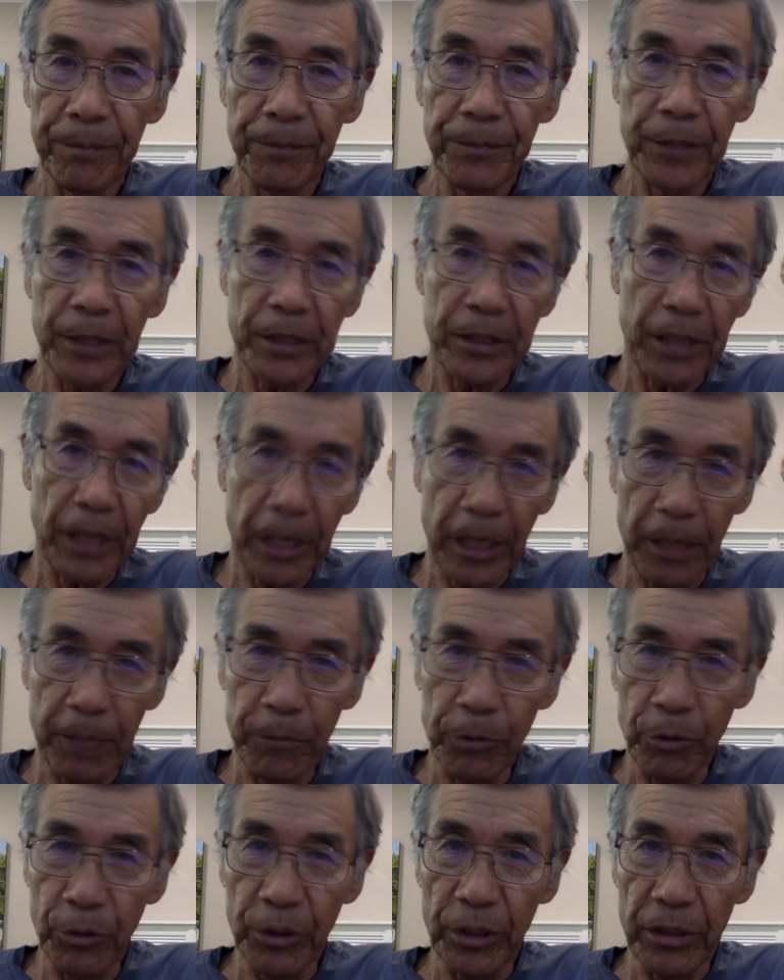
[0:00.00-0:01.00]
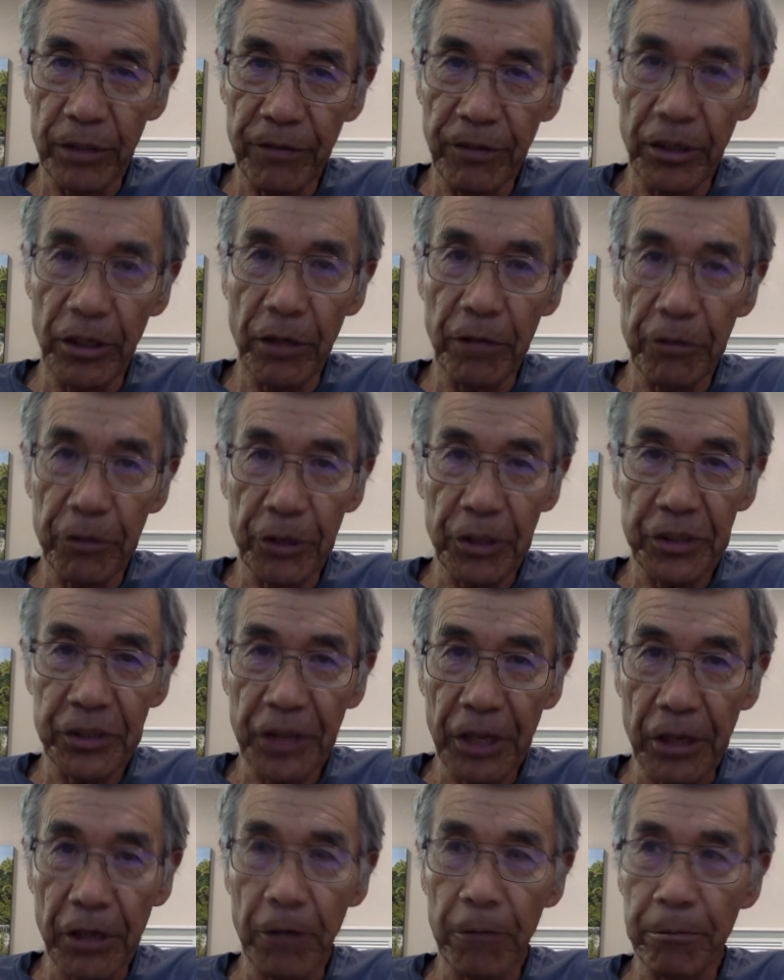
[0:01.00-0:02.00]
just like I'm doing this video for the
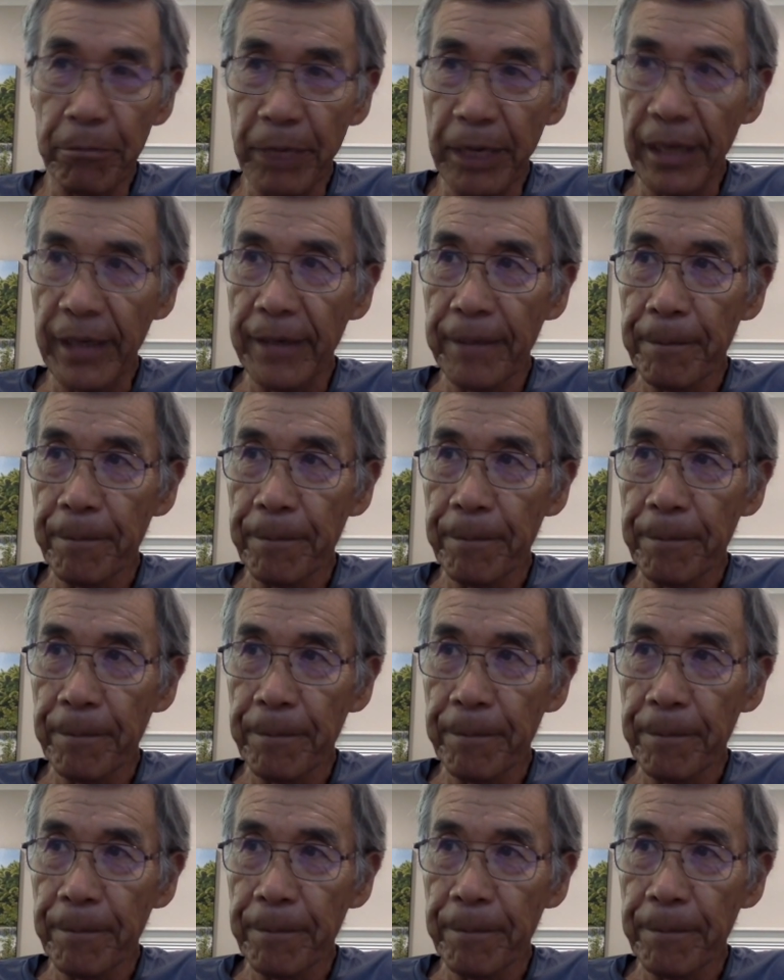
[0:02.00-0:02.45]
sake of my